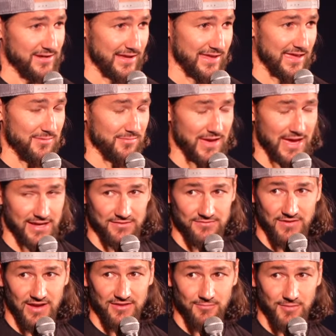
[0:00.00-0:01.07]
I came back in
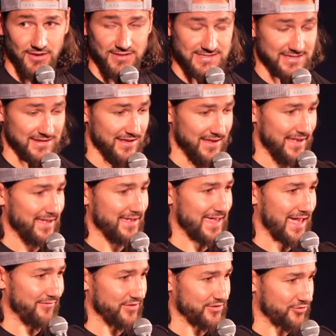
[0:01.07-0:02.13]
5 months and
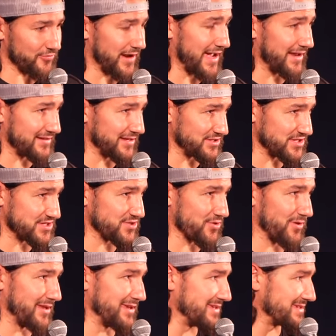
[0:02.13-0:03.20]
Kevin Durant had just
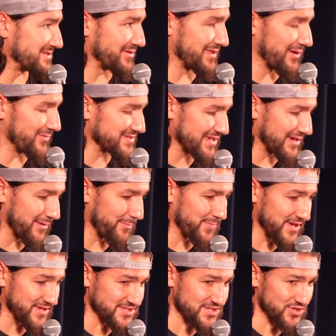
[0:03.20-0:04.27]
torn his. So that was like a
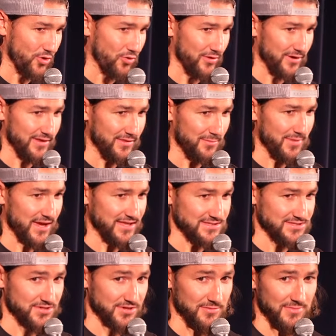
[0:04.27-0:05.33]
big story in the
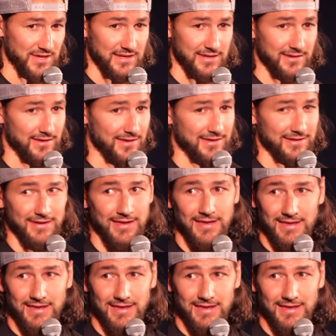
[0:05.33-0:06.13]
mainstream media. And